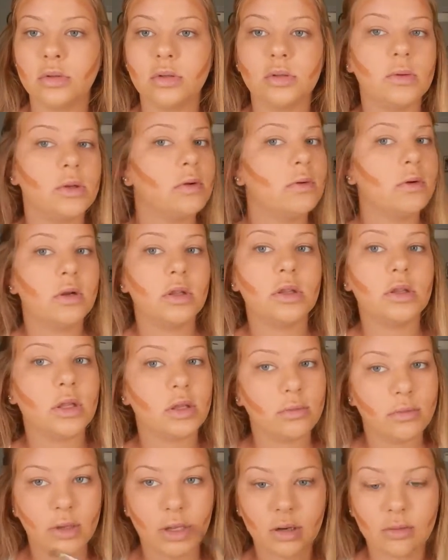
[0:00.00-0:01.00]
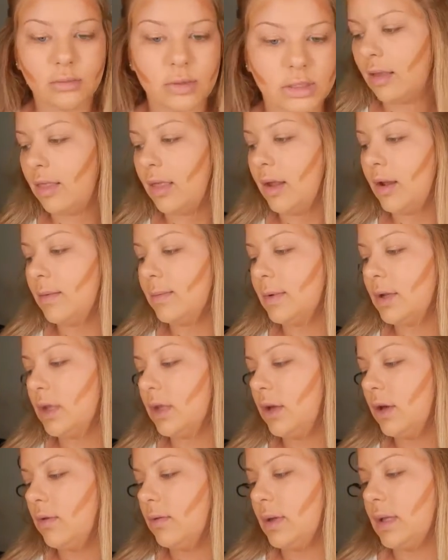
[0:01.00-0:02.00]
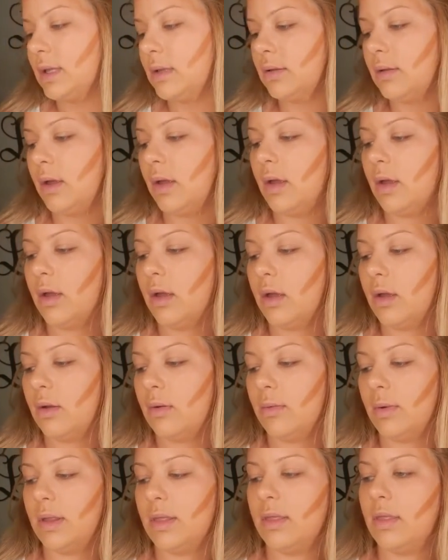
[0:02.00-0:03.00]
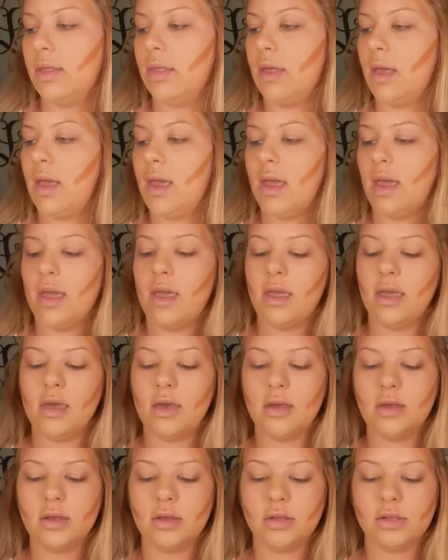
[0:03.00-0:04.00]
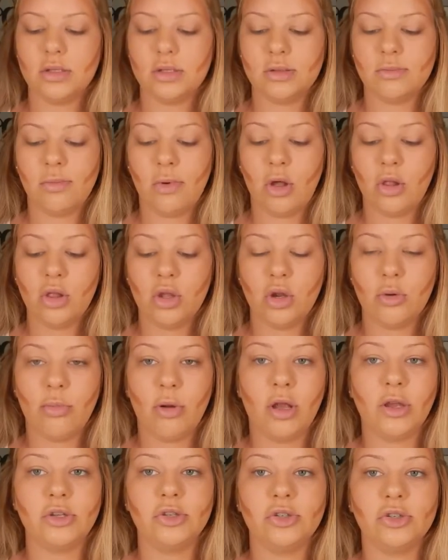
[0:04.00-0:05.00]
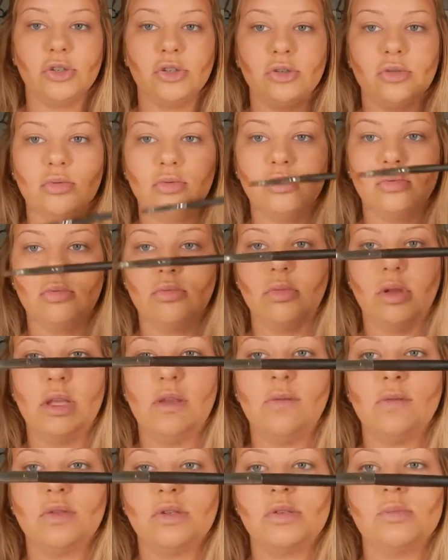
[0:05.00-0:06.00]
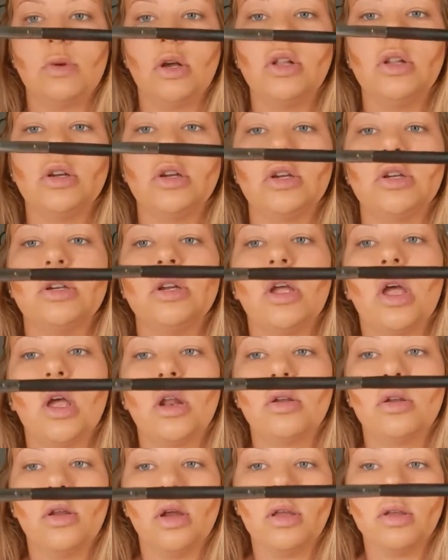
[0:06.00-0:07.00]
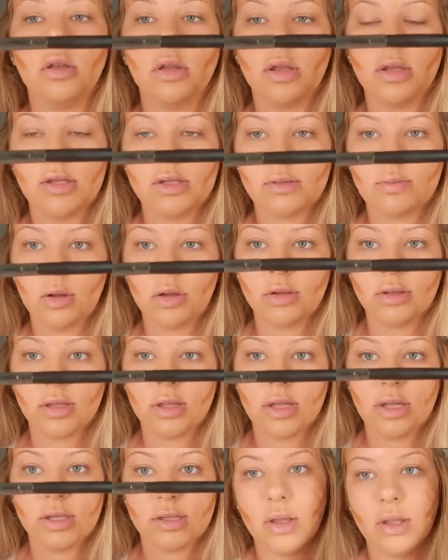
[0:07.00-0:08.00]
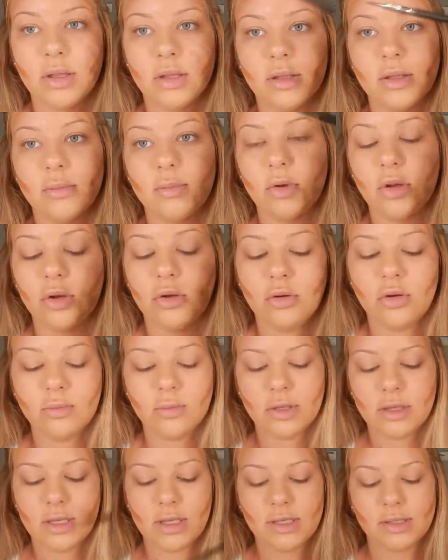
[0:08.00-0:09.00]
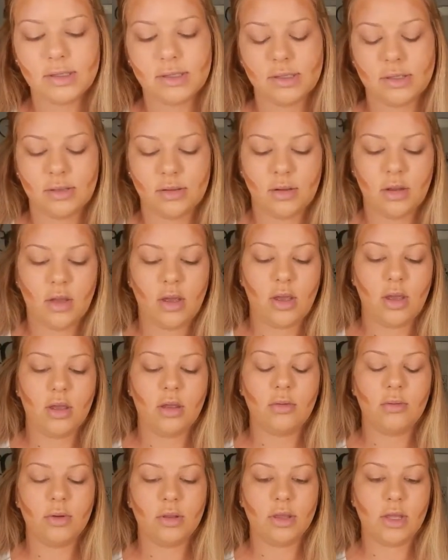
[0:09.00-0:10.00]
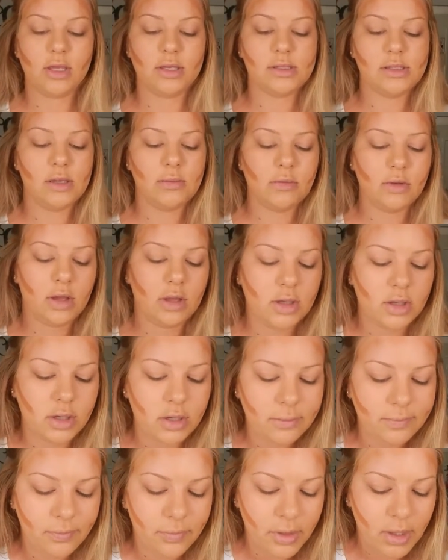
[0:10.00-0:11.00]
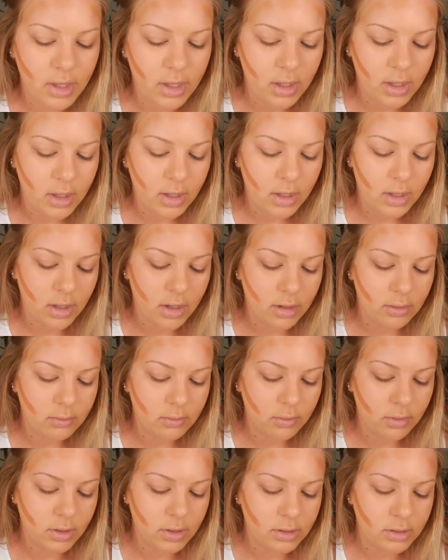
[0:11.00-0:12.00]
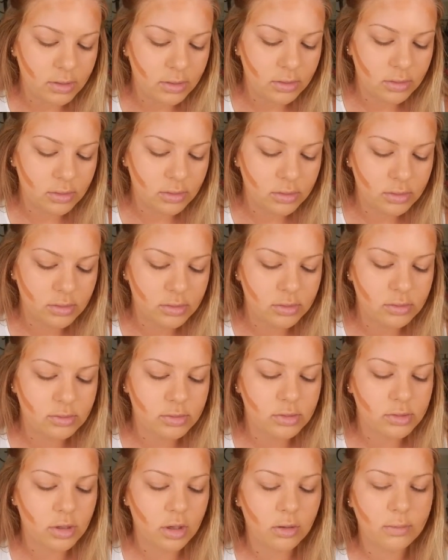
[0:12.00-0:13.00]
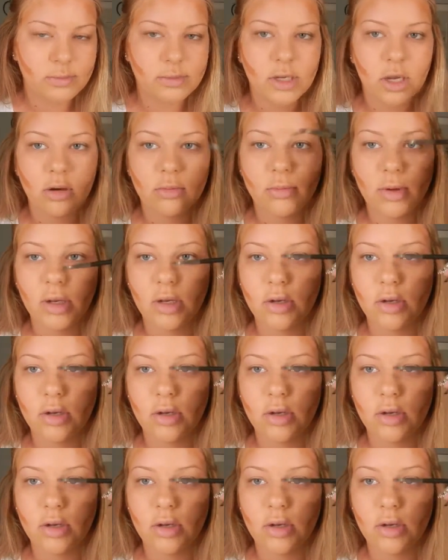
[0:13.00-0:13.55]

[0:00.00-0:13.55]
We don't want to look like we got a mouth. And then I'm going to go in with a smaller brush, even smaller. I don't know how you can get any smaller than that, but I'm going to go in with this, with that same color, and I'm going to sculpt out my